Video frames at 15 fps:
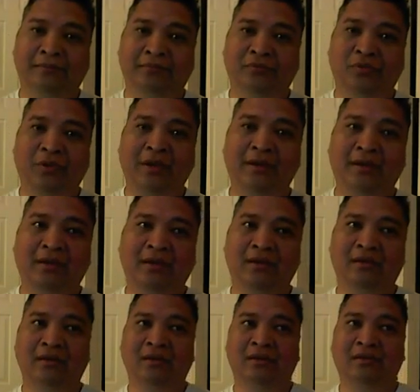
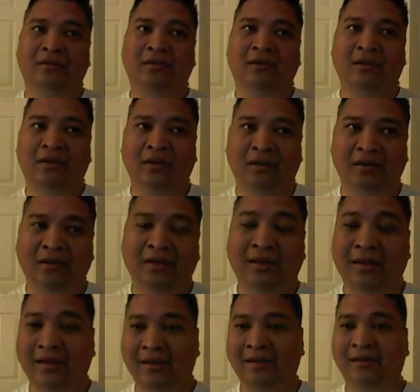Trendline is a
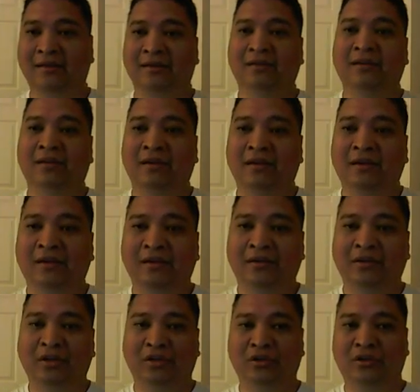line
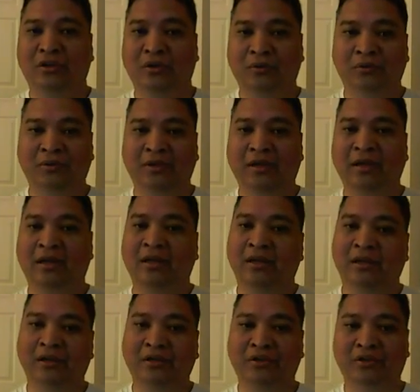that shows
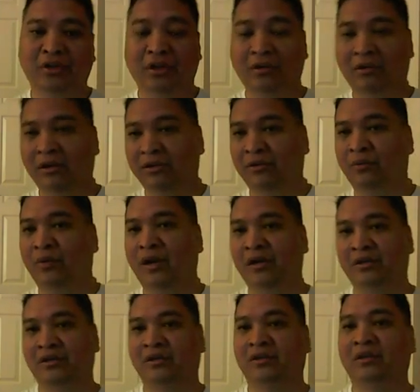a general
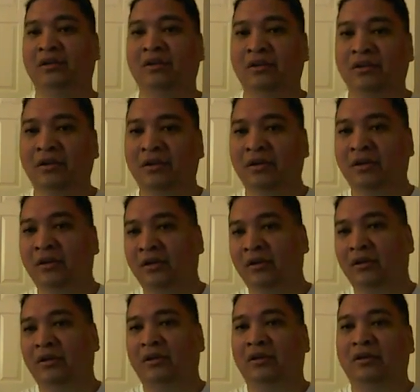direction.
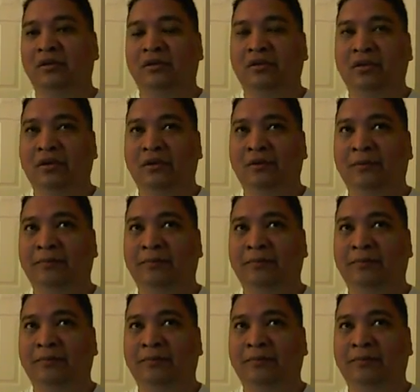So